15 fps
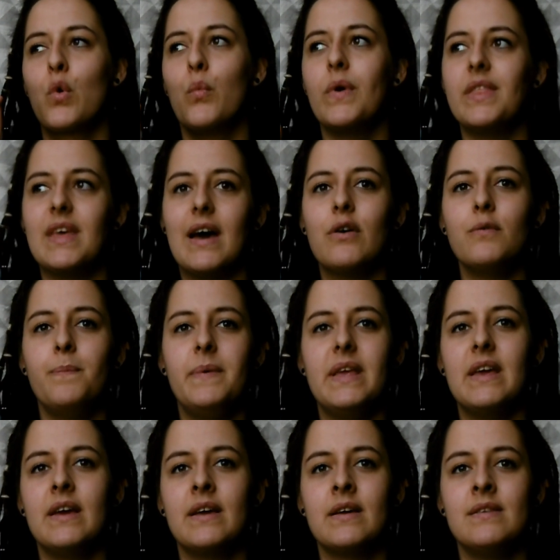without
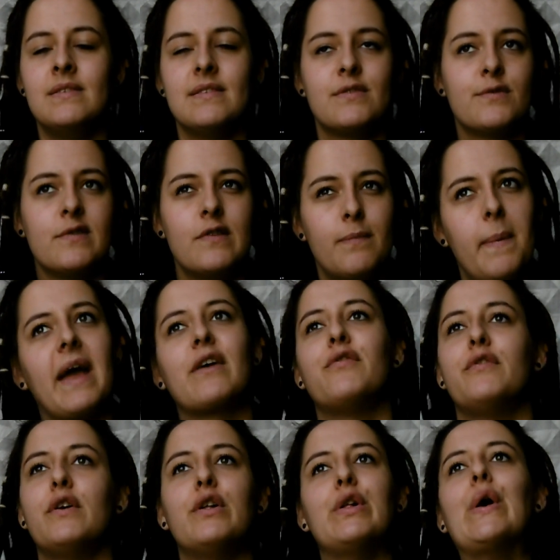being
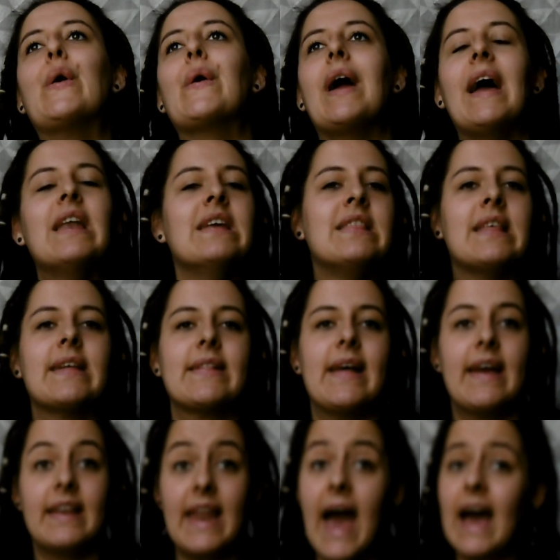disrespectful or anything
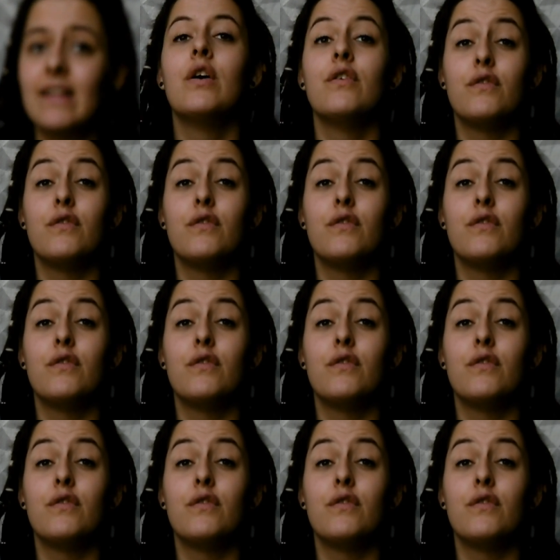like that.